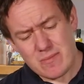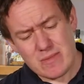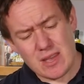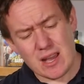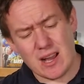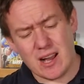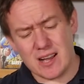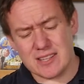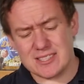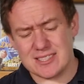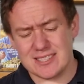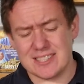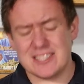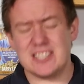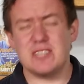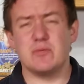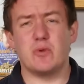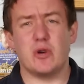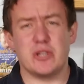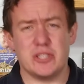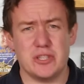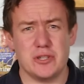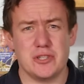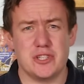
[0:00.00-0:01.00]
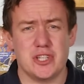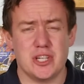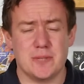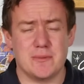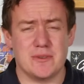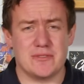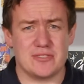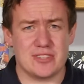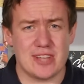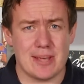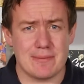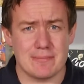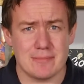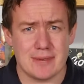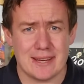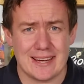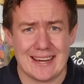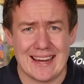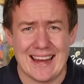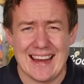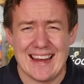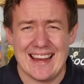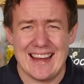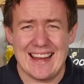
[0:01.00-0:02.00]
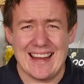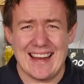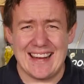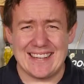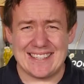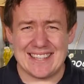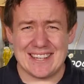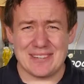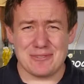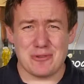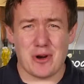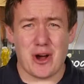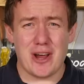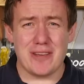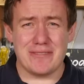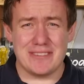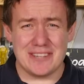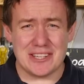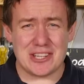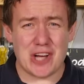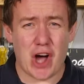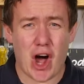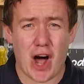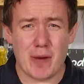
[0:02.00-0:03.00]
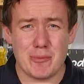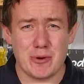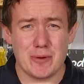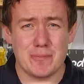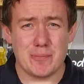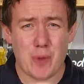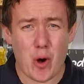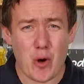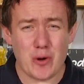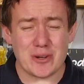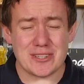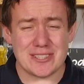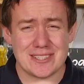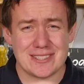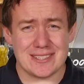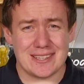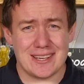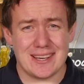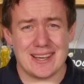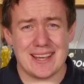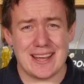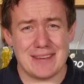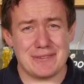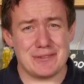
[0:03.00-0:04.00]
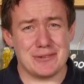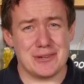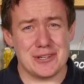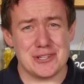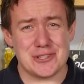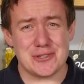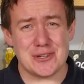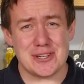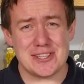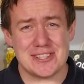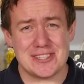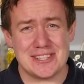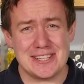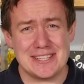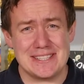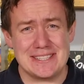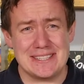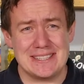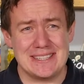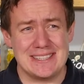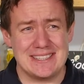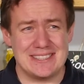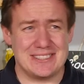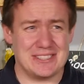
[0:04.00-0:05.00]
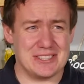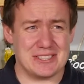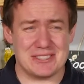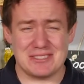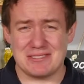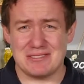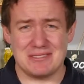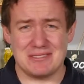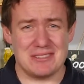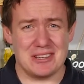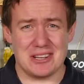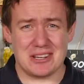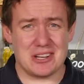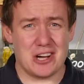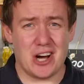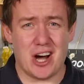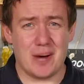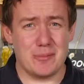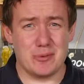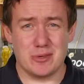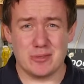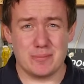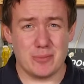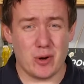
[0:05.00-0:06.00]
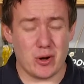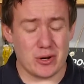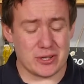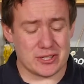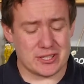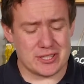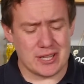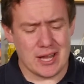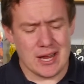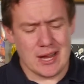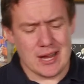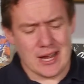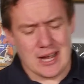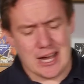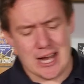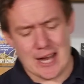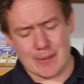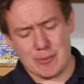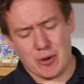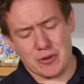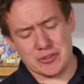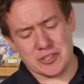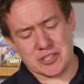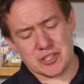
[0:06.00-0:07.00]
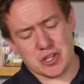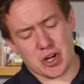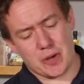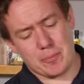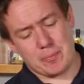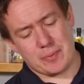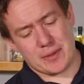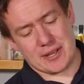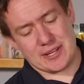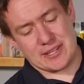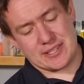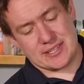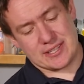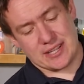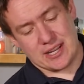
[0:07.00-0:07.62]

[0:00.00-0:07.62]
uh, so this is what YouTube have sent me. It did arrive in a cardboard box. Uh, if you're interested, just a cardboard box. Uh, but on the top, it's